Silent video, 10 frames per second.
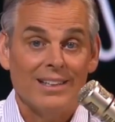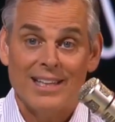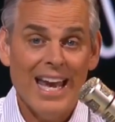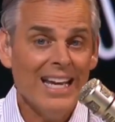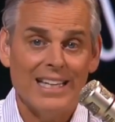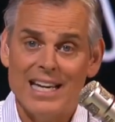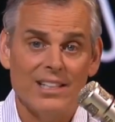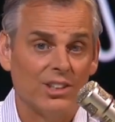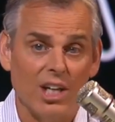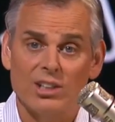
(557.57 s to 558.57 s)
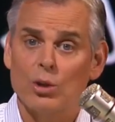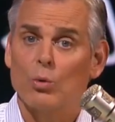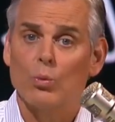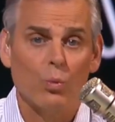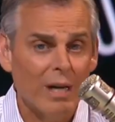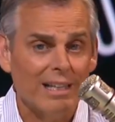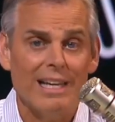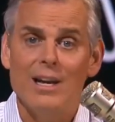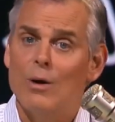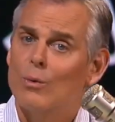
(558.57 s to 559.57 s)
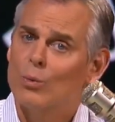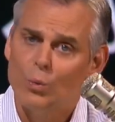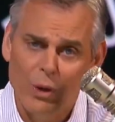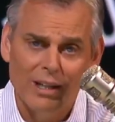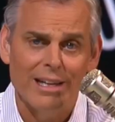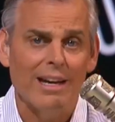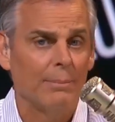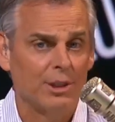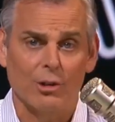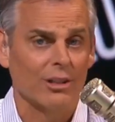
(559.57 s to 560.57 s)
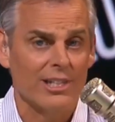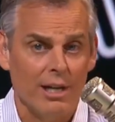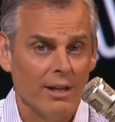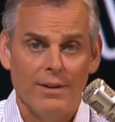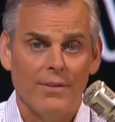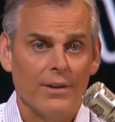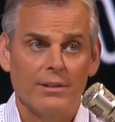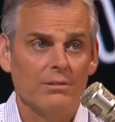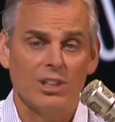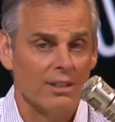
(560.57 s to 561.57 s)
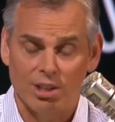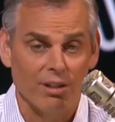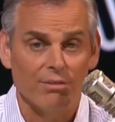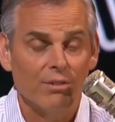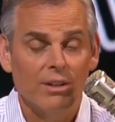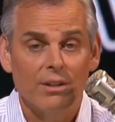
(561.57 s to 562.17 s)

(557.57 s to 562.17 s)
KD is just really, really absurdly sensitive.